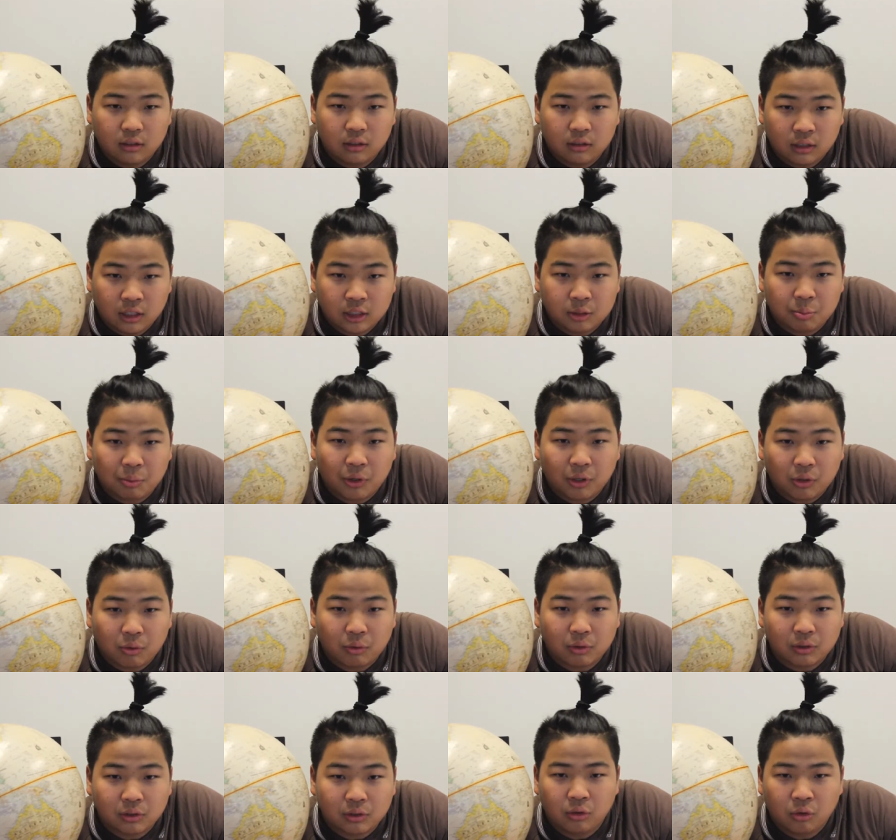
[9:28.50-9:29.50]
This book
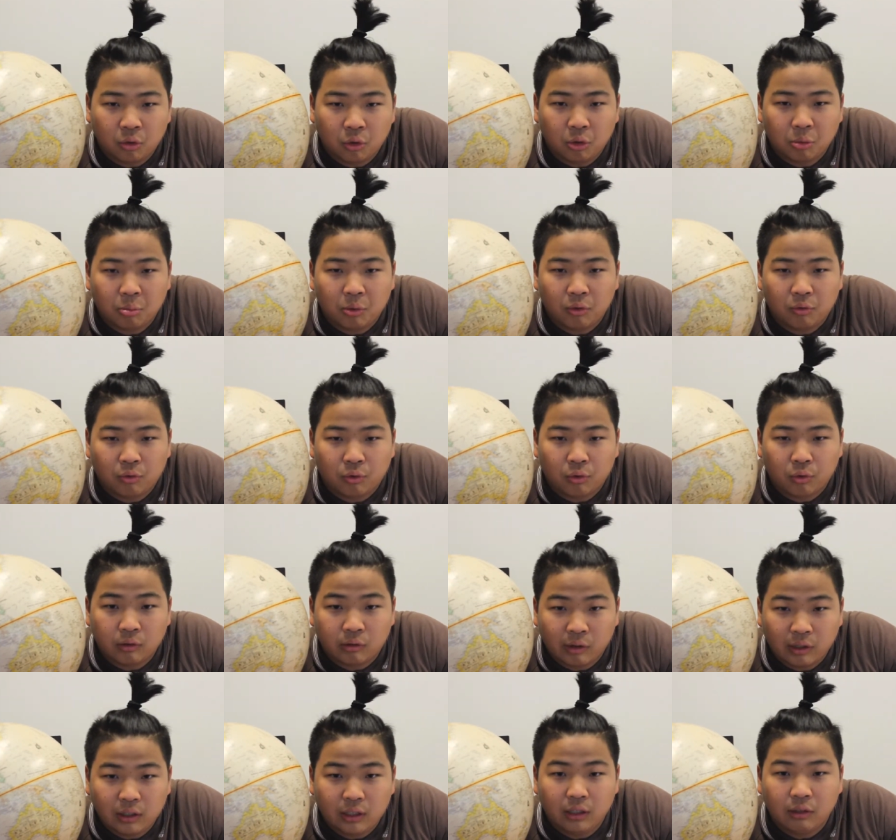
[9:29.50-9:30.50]
was notable for
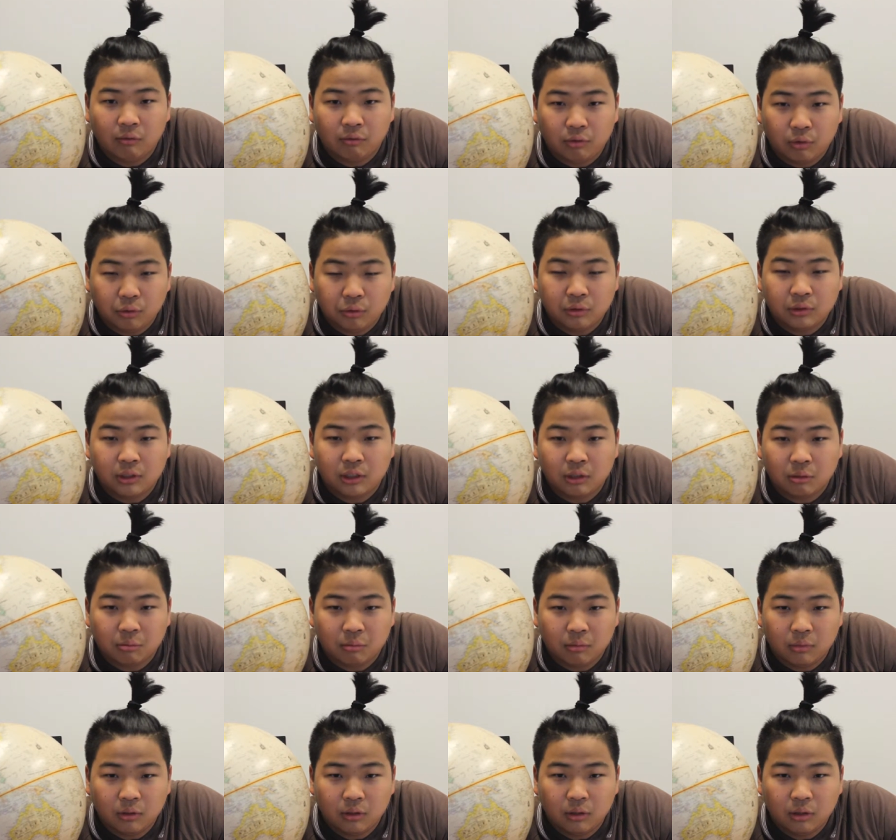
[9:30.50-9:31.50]
greatly
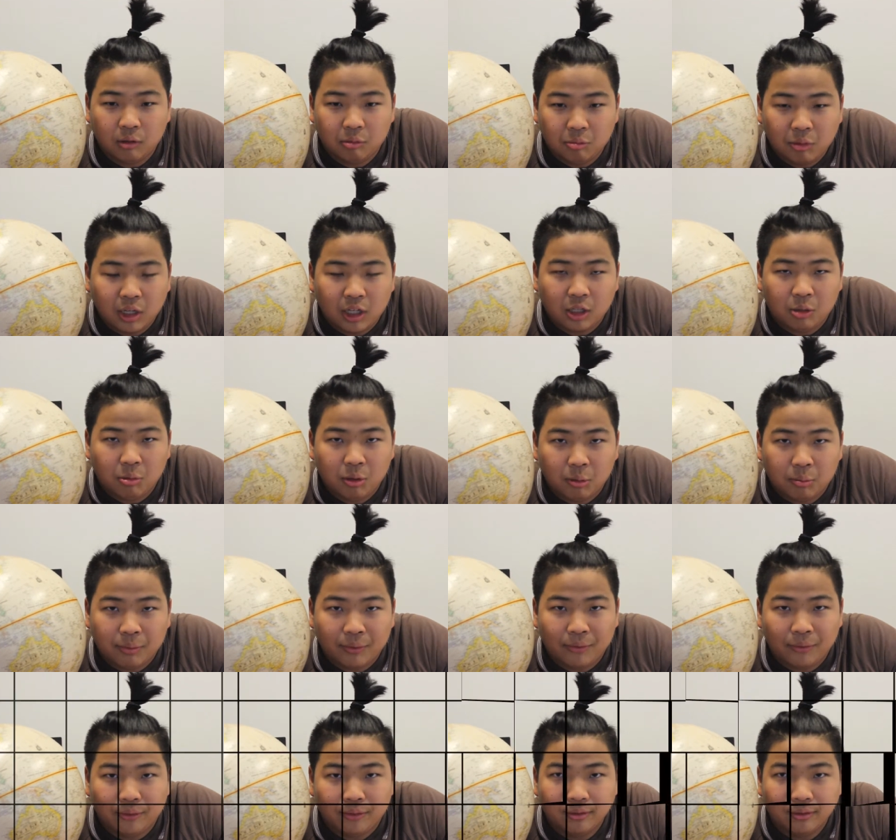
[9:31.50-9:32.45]
influencing many people.